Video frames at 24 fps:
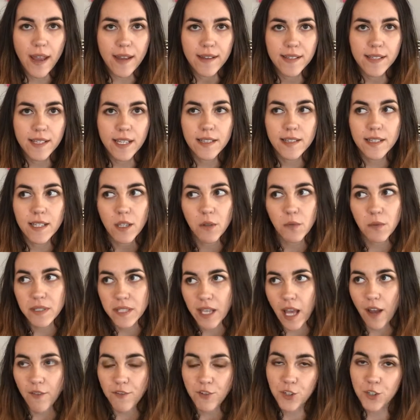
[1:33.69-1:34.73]
And since it
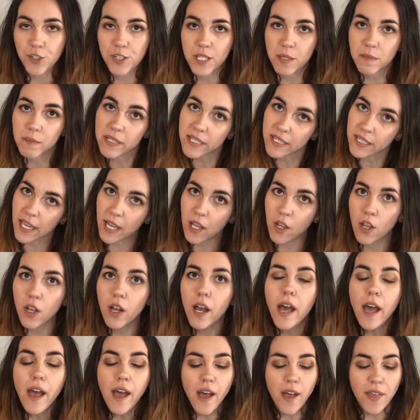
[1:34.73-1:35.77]
was after Christmas sale,